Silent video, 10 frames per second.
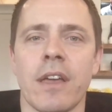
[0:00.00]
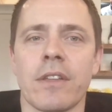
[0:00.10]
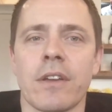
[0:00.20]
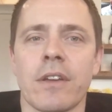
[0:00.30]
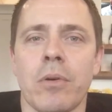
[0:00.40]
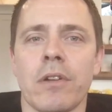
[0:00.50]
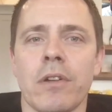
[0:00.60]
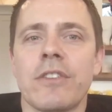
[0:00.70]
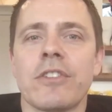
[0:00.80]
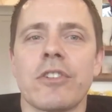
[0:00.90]
and the
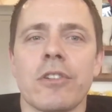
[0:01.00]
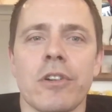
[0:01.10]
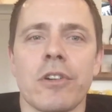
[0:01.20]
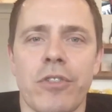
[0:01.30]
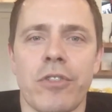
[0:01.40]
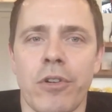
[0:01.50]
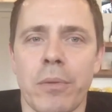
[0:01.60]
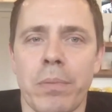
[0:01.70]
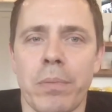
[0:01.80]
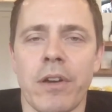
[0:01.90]
qualities that you're looking for in
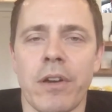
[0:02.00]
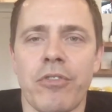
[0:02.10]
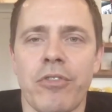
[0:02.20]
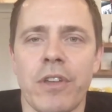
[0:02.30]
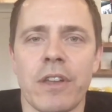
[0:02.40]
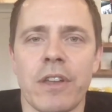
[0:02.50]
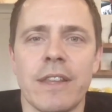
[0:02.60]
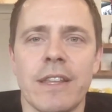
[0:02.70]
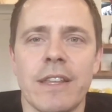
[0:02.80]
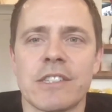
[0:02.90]
a player to fit into
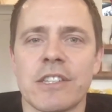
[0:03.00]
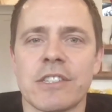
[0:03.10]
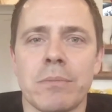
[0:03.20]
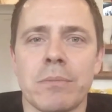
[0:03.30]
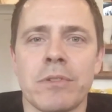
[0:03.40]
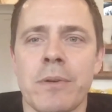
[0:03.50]
these systems